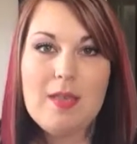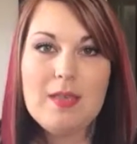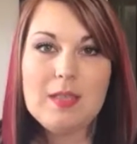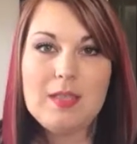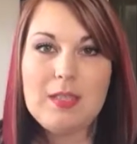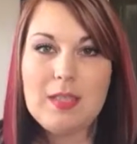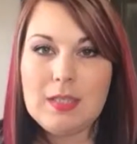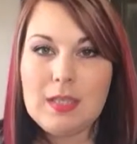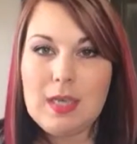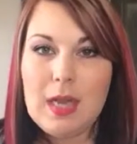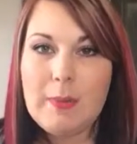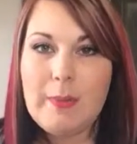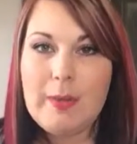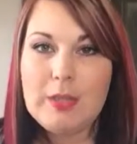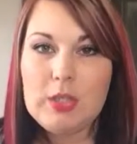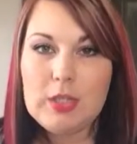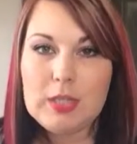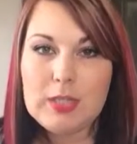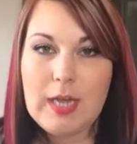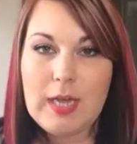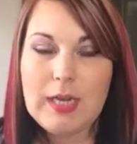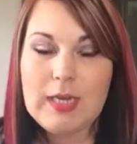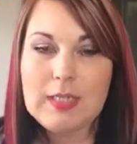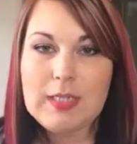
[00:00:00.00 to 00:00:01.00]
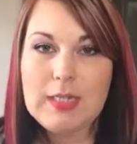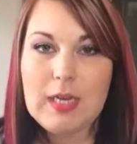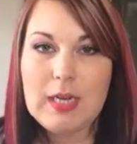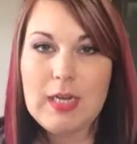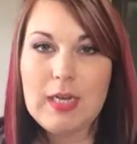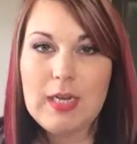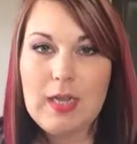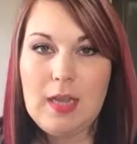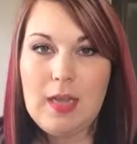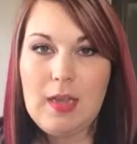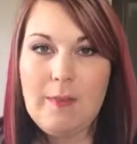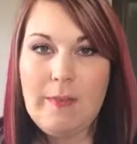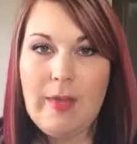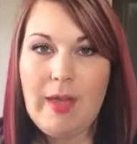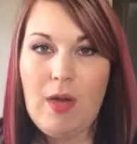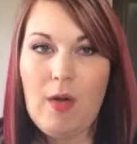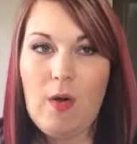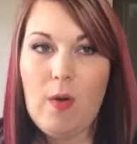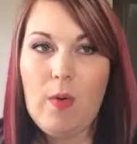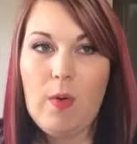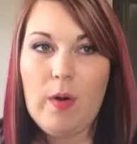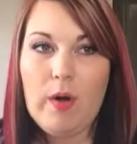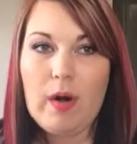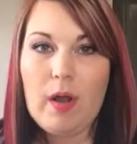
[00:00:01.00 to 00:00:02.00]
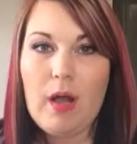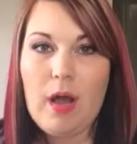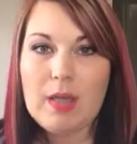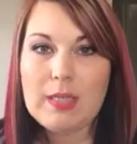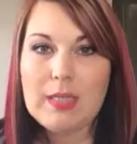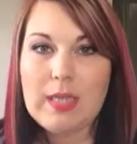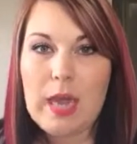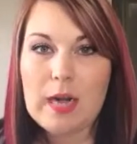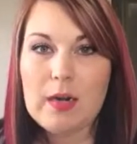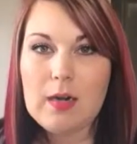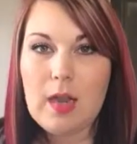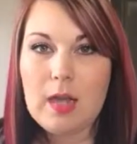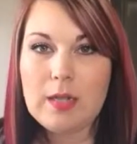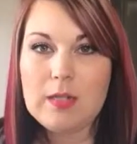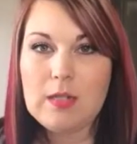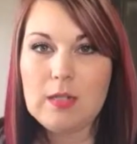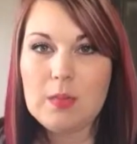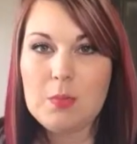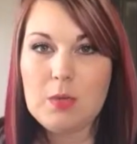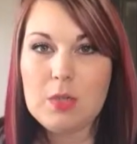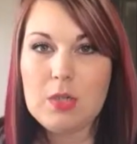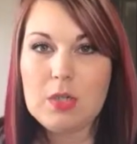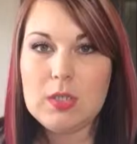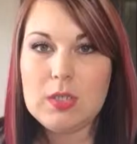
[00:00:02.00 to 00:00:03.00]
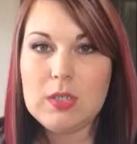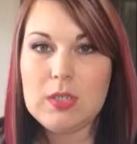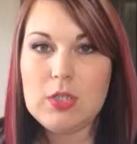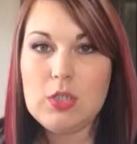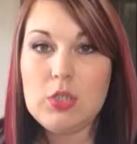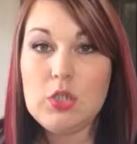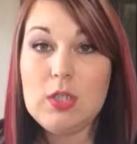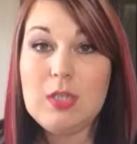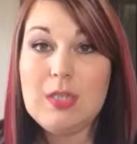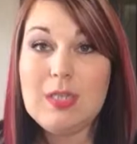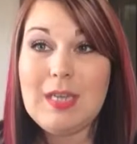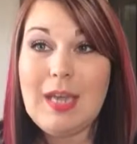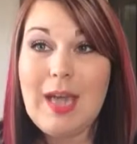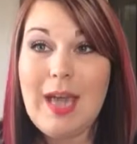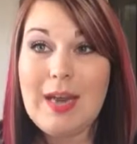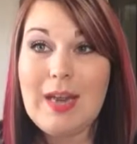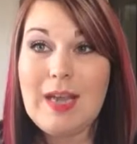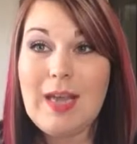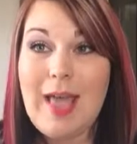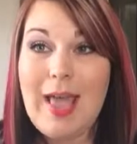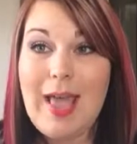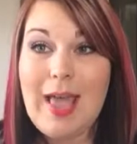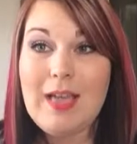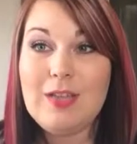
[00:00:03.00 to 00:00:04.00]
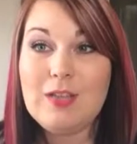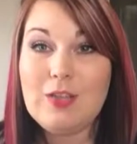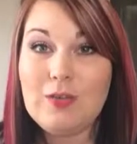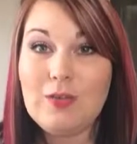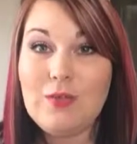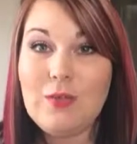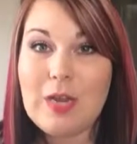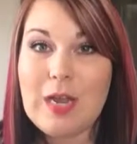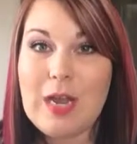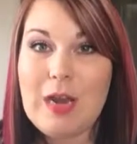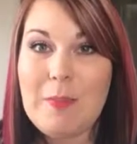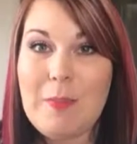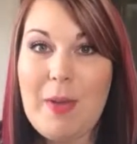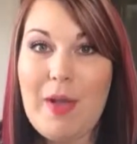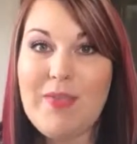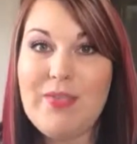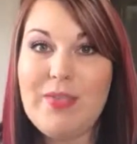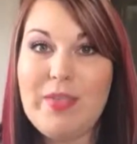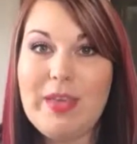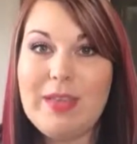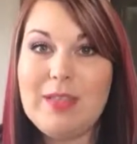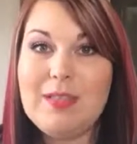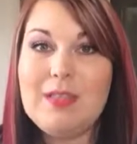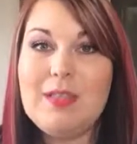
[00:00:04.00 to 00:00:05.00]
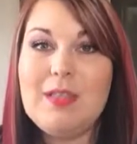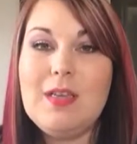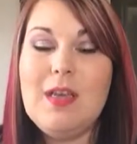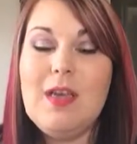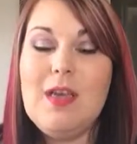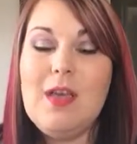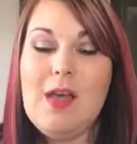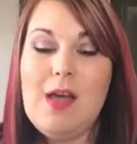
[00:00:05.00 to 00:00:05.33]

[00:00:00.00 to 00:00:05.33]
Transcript: This is the time I just kind of send an email or contact customers just to kind of, hey, don't forget about this.